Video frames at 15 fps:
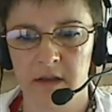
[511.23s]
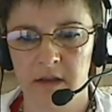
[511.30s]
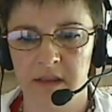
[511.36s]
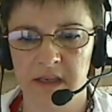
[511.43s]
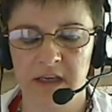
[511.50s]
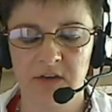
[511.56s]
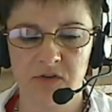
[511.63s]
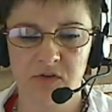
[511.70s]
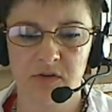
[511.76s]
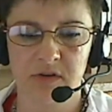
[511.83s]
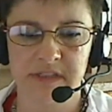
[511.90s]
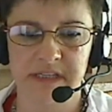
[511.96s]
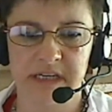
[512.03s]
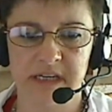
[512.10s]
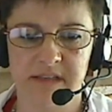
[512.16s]
the
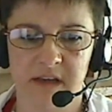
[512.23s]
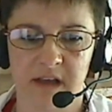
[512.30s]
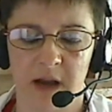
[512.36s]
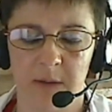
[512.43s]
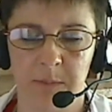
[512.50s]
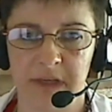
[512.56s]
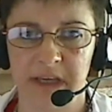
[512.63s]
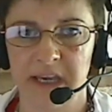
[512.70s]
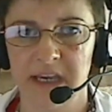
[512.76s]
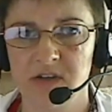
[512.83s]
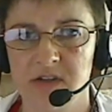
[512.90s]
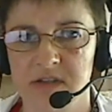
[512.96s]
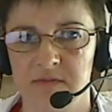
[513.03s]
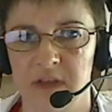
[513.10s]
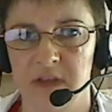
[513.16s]
intricacies and
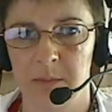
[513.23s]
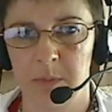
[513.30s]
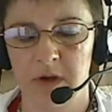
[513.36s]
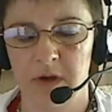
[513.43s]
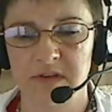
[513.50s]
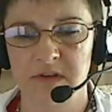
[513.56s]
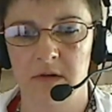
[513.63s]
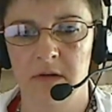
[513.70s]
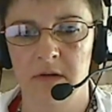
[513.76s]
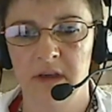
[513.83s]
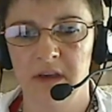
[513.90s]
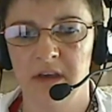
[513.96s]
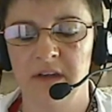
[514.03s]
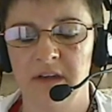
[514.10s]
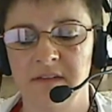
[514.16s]
complications of that puzzle
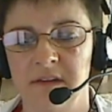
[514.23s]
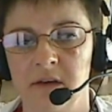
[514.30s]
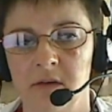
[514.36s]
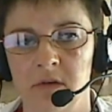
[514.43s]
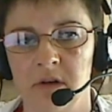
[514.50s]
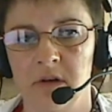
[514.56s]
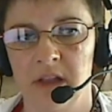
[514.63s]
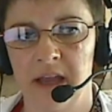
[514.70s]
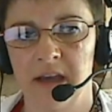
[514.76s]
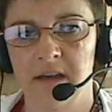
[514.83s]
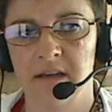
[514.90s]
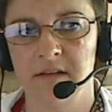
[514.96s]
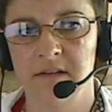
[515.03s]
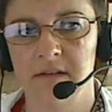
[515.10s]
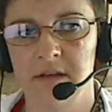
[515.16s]
in a single
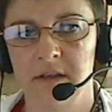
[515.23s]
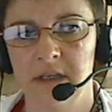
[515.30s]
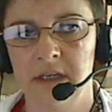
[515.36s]
class.